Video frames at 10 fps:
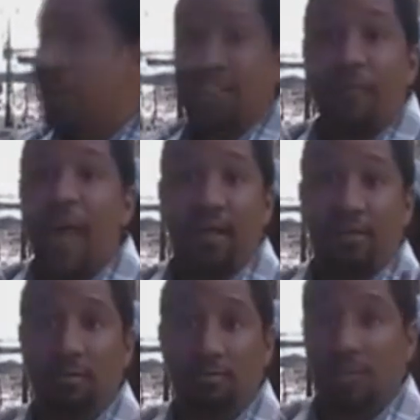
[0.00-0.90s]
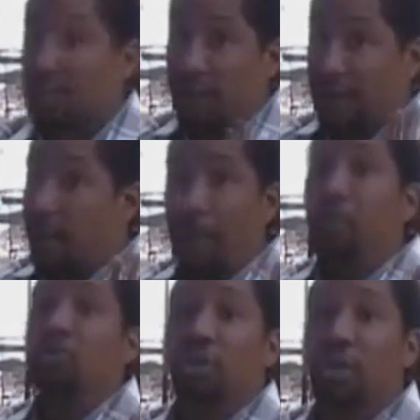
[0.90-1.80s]
That's facts. I'm not
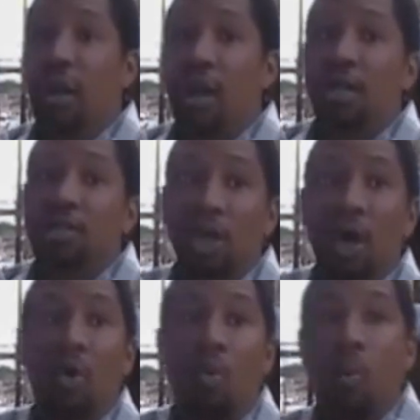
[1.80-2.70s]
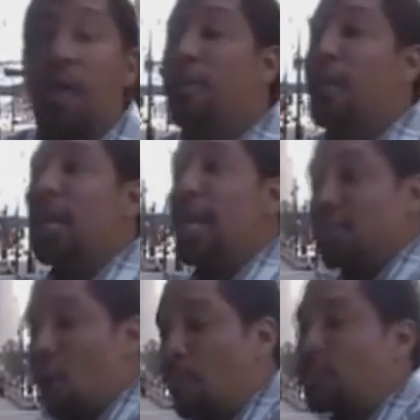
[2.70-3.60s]
bullshit. So whether he
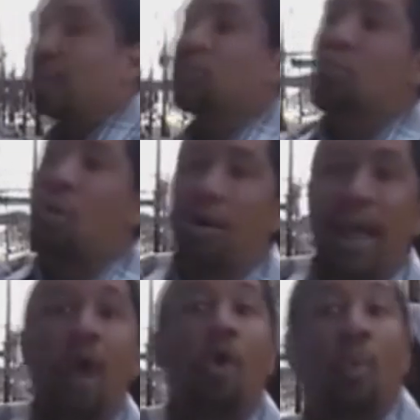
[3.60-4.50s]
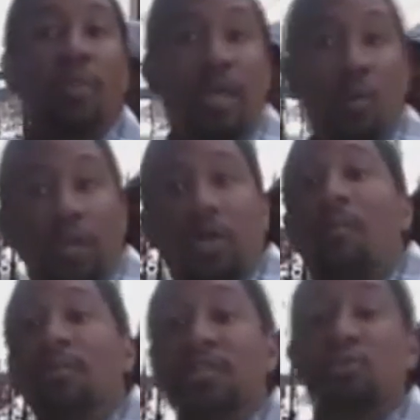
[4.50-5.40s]
is a homosexual or not, or whether he was a
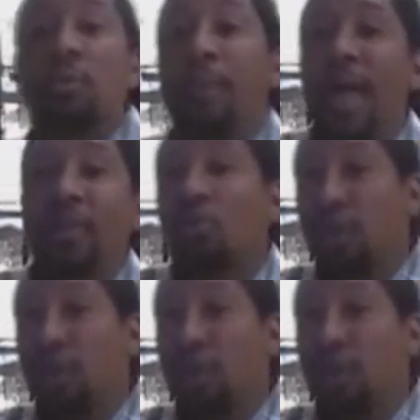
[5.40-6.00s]
homosexual in the past